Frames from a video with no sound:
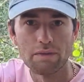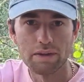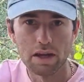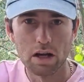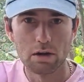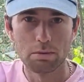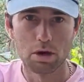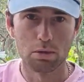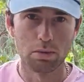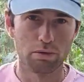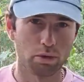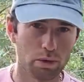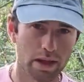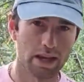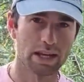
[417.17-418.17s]
at the elbow
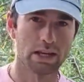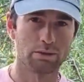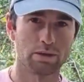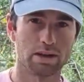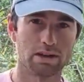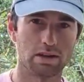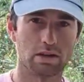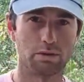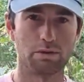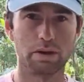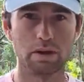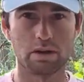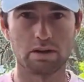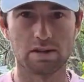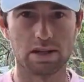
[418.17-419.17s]
before they can ever get to the
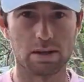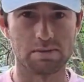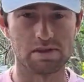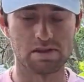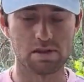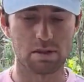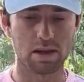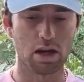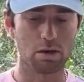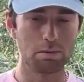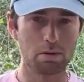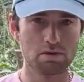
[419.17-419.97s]
fingertips. And so the